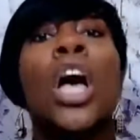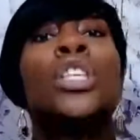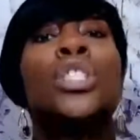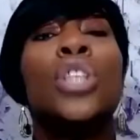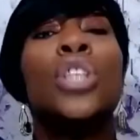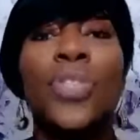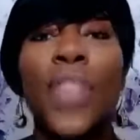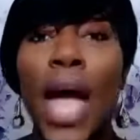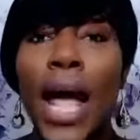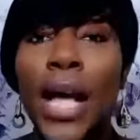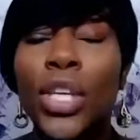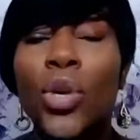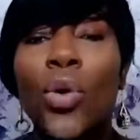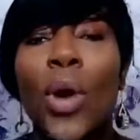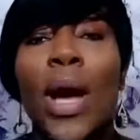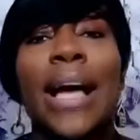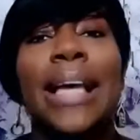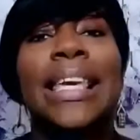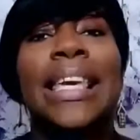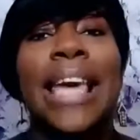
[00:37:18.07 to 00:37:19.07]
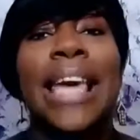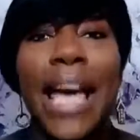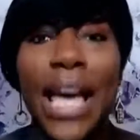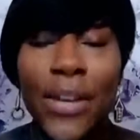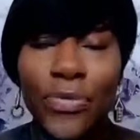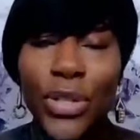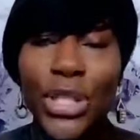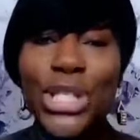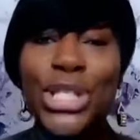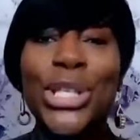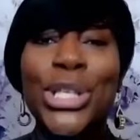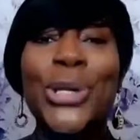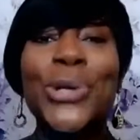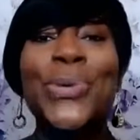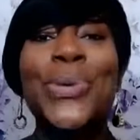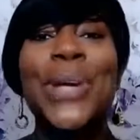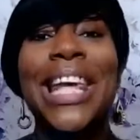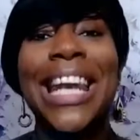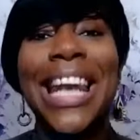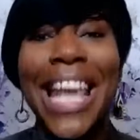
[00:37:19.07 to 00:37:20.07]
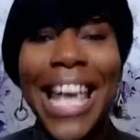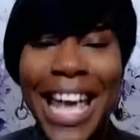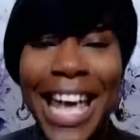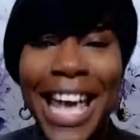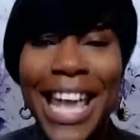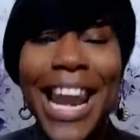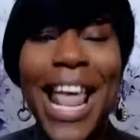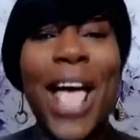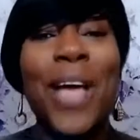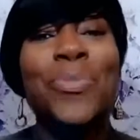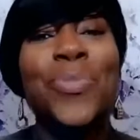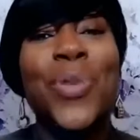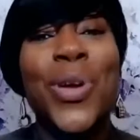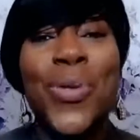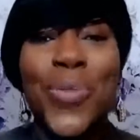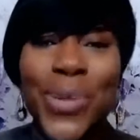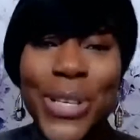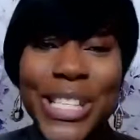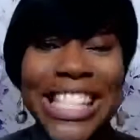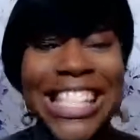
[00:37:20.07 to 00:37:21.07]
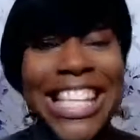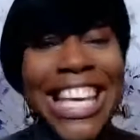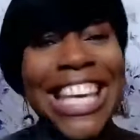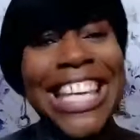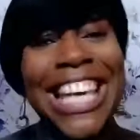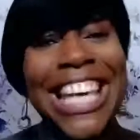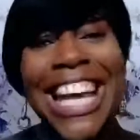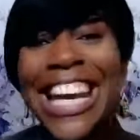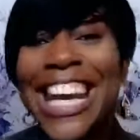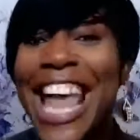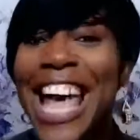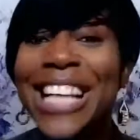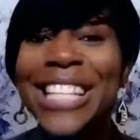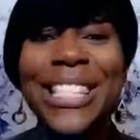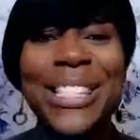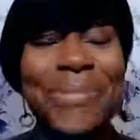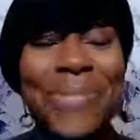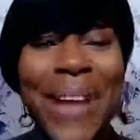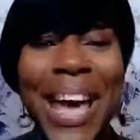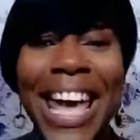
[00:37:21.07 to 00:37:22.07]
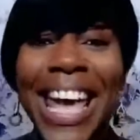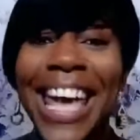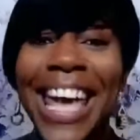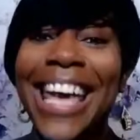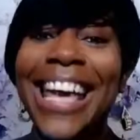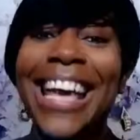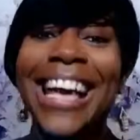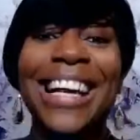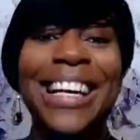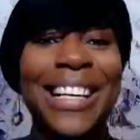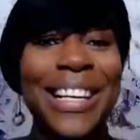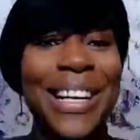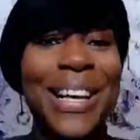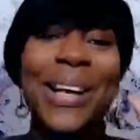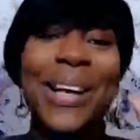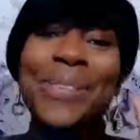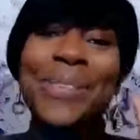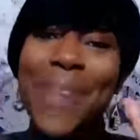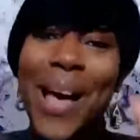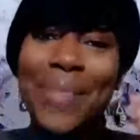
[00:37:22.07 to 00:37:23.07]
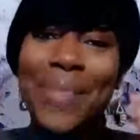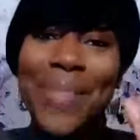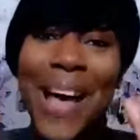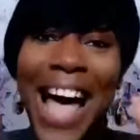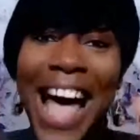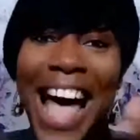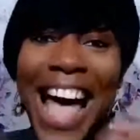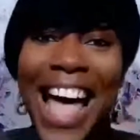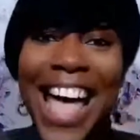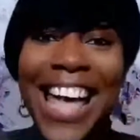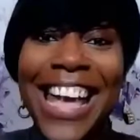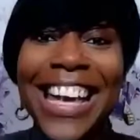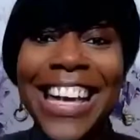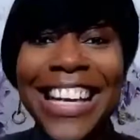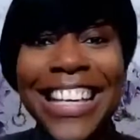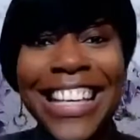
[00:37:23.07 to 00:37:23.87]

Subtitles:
So thank you again for tuning in and we will see you next week. Bye-bye.